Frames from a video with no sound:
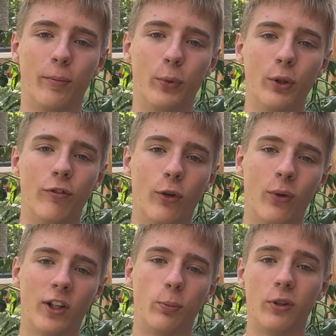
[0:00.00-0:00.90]
beautiful
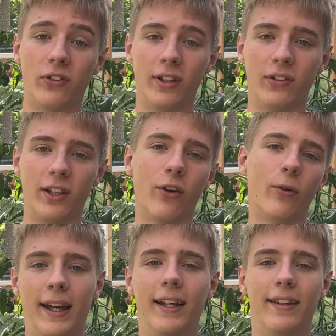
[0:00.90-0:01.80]
raspberries this year
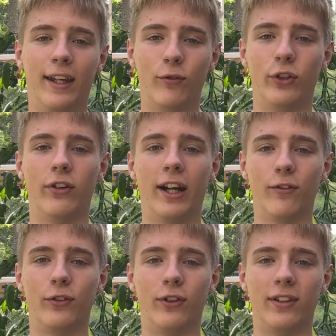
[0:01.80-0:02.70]
and every year
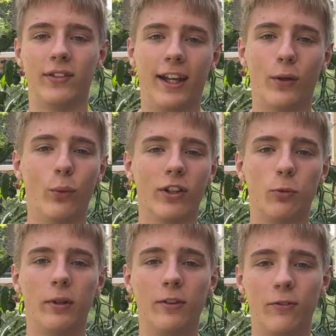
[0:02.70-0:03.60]
after this. And what's
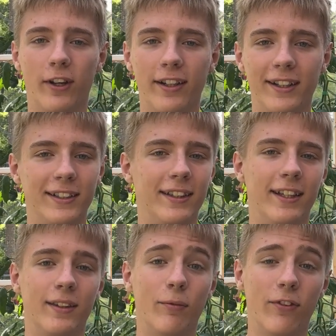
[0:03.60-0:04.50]
pretty fun is
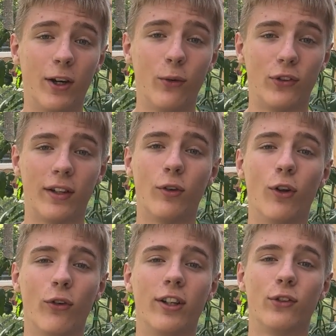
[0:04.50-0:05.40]
that the flowers have
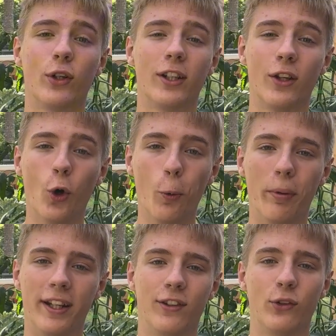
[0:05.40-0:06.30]
already started
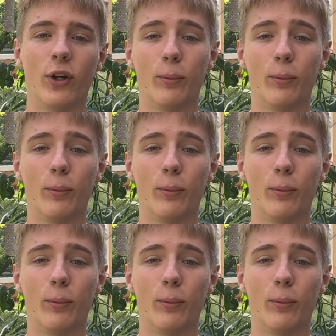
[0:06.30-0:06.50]
opening, so I'm